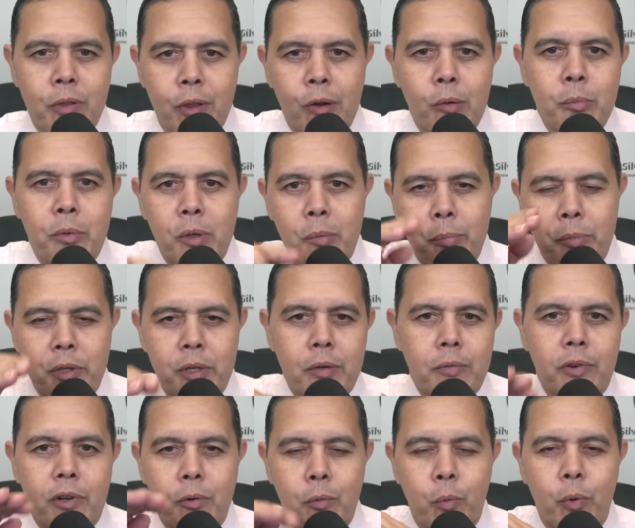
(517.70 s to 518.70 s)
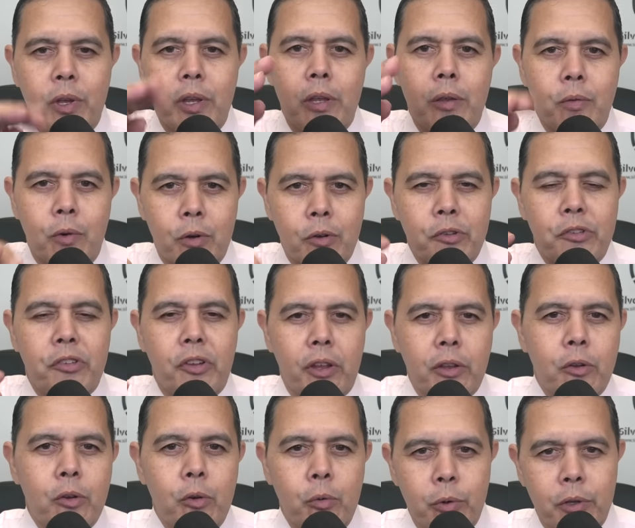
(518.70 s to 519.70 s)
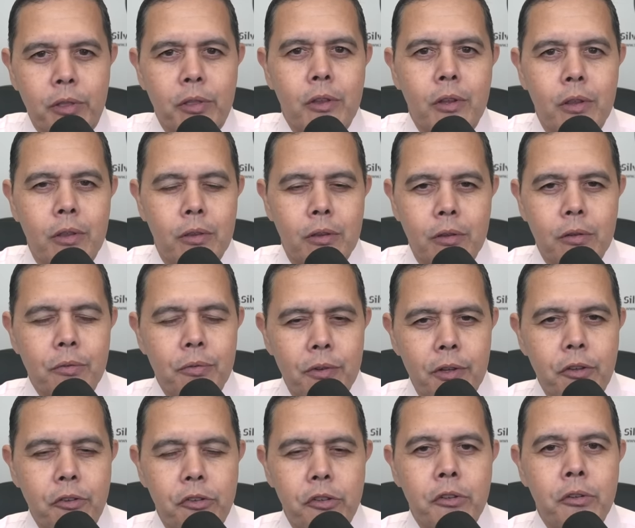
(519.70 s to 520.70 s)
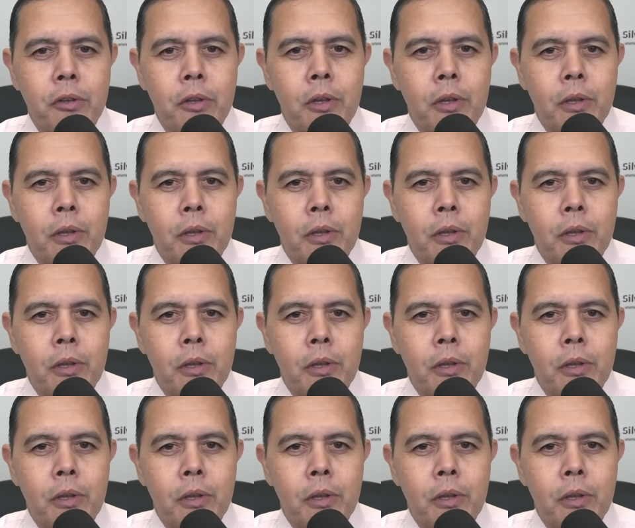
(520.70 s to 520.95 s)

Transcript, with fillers: So there'll be a bit of a wave or a cycle with the inflation?